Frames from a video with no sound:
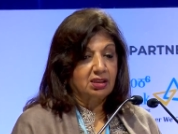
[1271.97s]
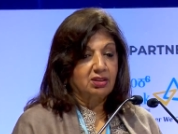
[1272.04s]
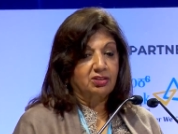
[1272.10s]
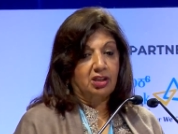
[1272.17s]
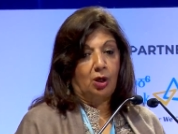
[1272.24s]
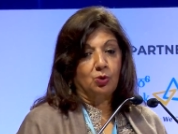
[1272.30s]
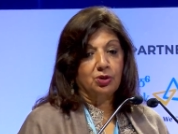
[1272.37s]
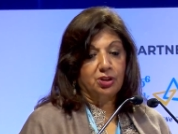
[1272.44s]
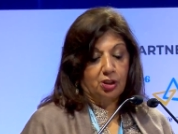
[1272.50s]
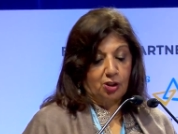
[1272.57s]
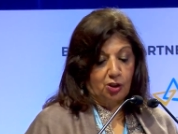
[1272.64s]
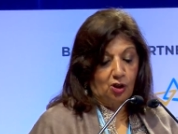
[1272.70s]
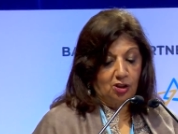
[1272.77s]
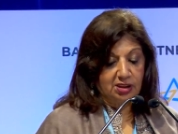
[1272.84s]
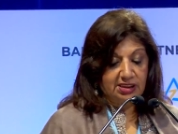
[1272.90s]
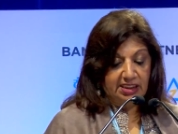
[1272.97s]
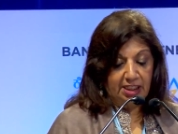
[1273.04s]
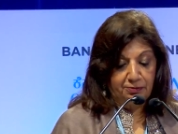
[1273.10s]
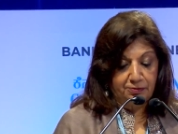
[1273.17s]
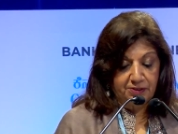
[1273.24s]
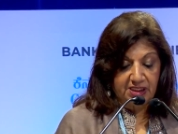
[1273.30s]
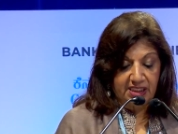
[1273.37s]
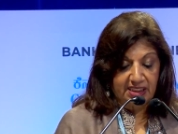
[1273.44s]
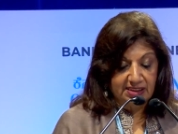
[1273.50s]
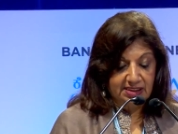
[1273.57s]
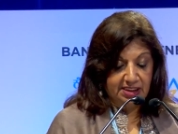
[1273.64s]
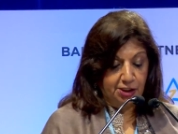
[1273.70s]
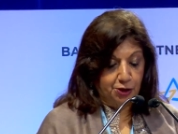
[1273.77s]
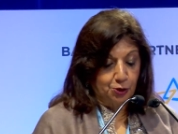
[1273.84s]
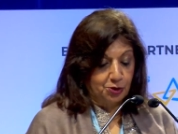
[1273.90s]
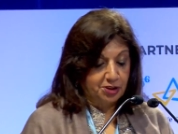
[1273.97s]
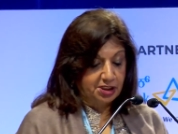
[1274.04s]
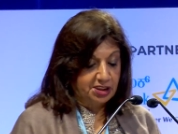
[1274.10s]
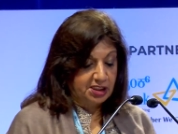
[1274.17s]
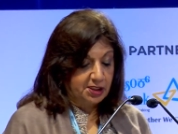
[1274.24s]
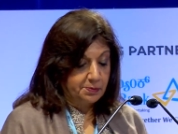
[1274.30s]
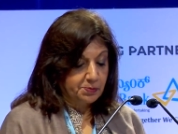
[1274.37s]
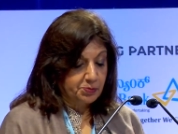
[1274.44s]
round-the-clock safety and security.